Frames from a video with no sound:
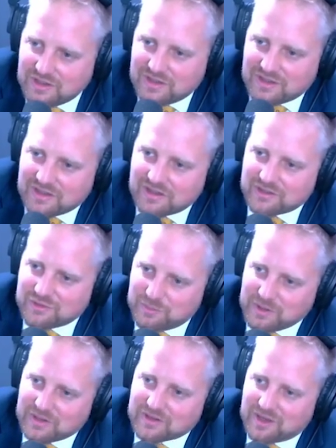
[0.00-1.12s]
to
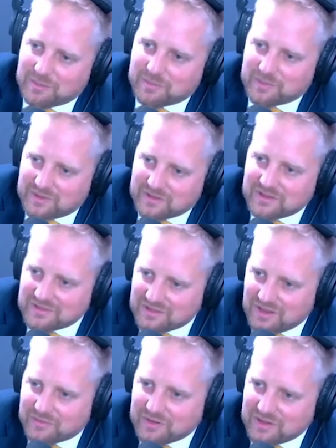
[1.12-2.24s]
build up this
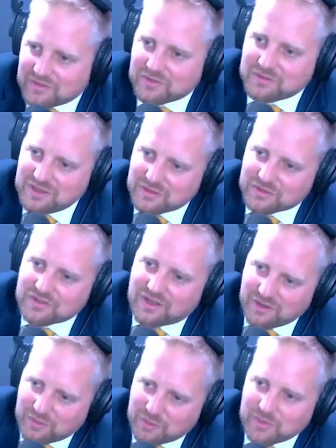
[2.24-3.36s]
governance on
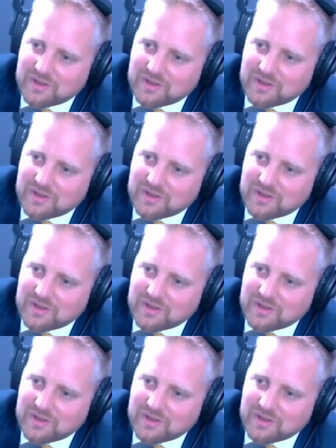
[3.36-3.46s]
EOS.io